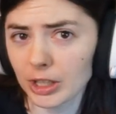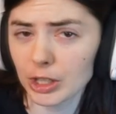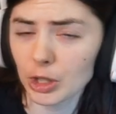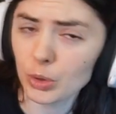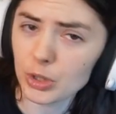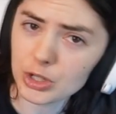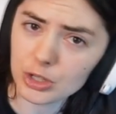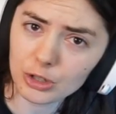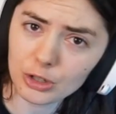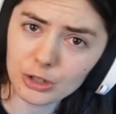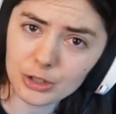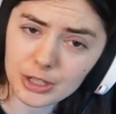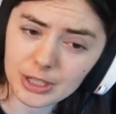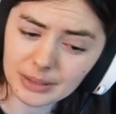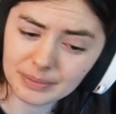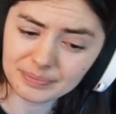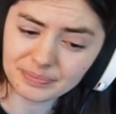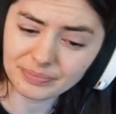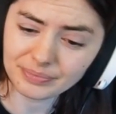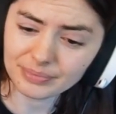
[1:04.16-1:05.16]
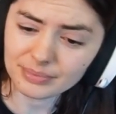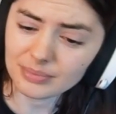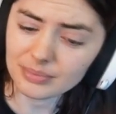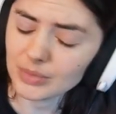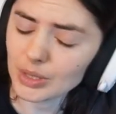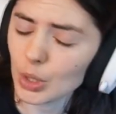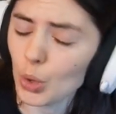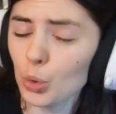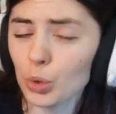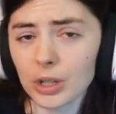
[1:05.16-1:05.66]
Inquisitors?
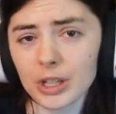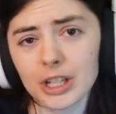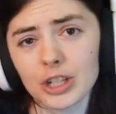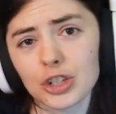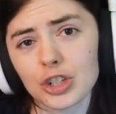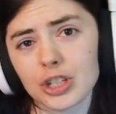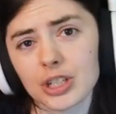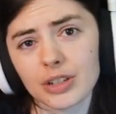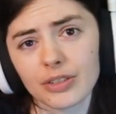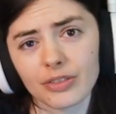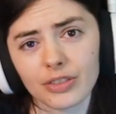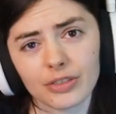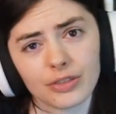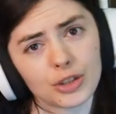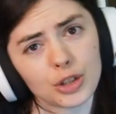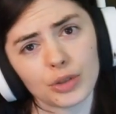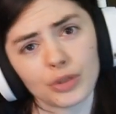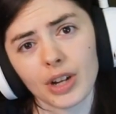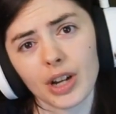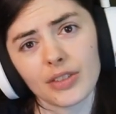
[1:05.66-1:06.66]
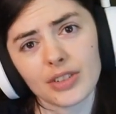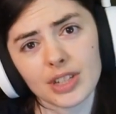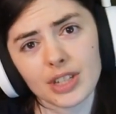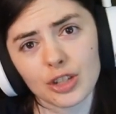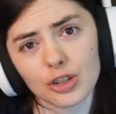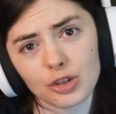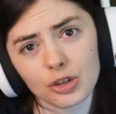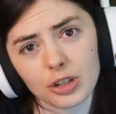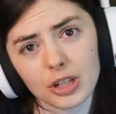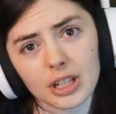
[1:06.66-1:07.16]
Or did he just survive his
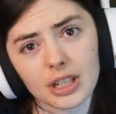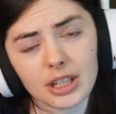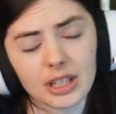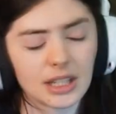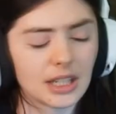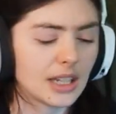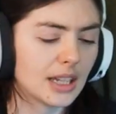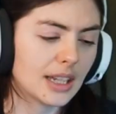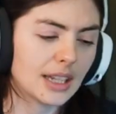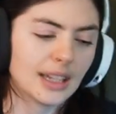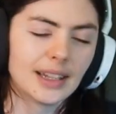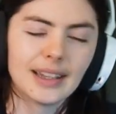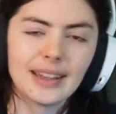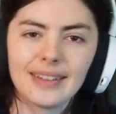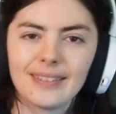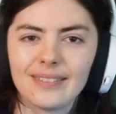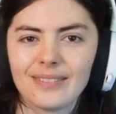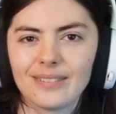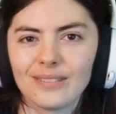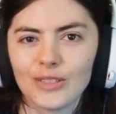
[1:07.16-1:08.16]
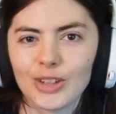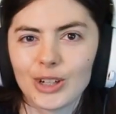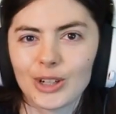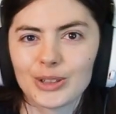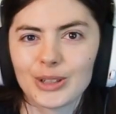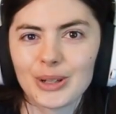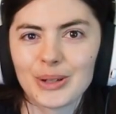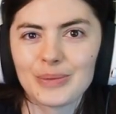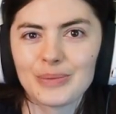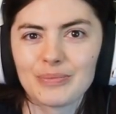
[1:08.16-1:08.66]
injury? We don't
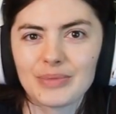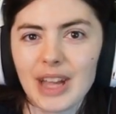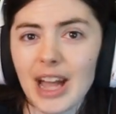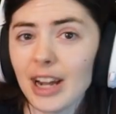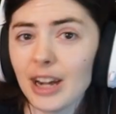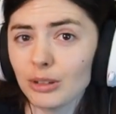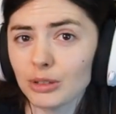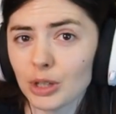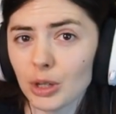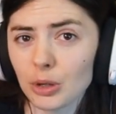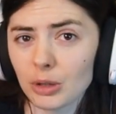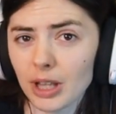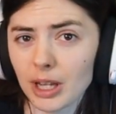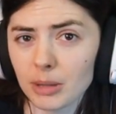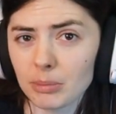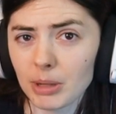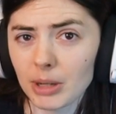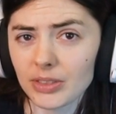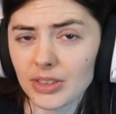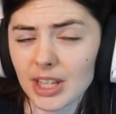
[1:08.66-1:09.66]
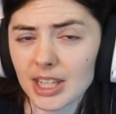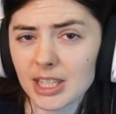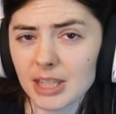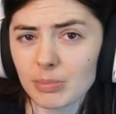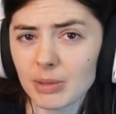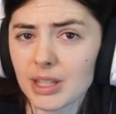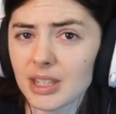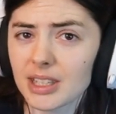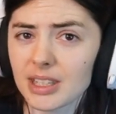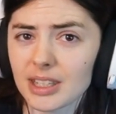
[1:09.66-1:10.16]
know. I don't know a lot about that
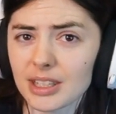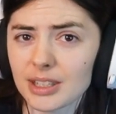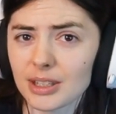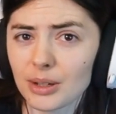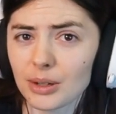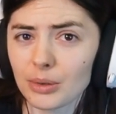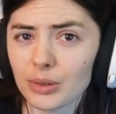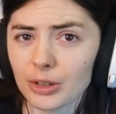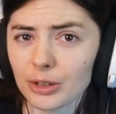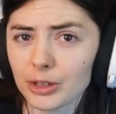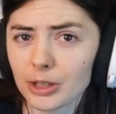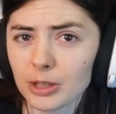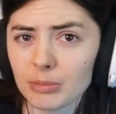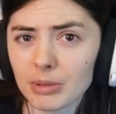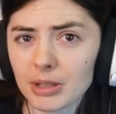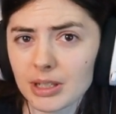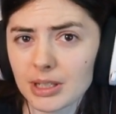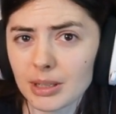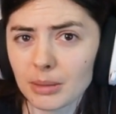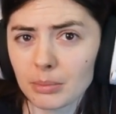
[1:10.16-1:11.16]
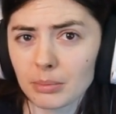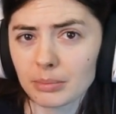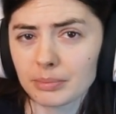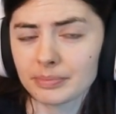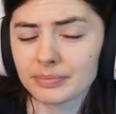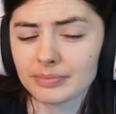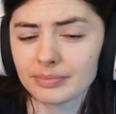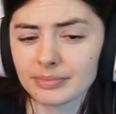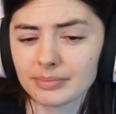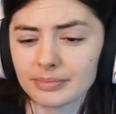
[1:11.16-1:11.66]
species, so there could be
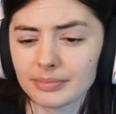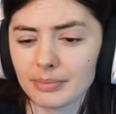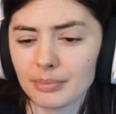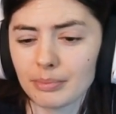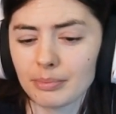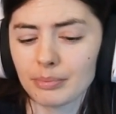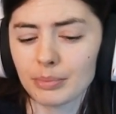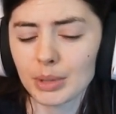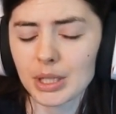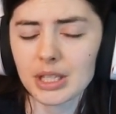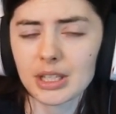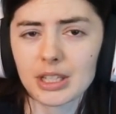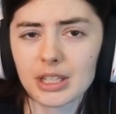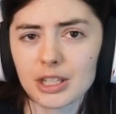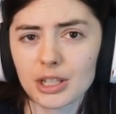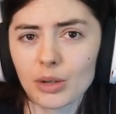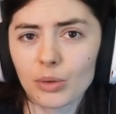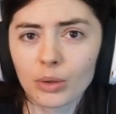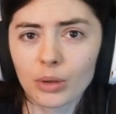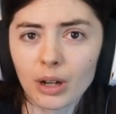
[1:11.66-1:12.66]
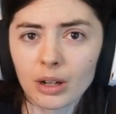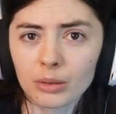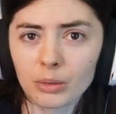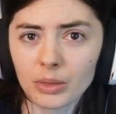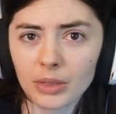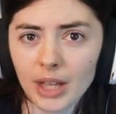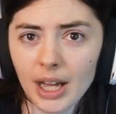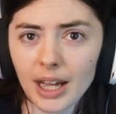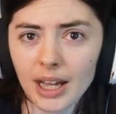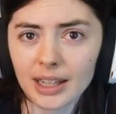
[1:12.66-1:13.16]
some business going on with
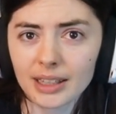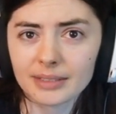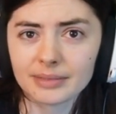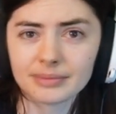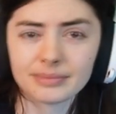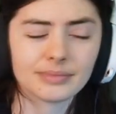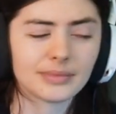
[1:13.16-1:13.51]
that.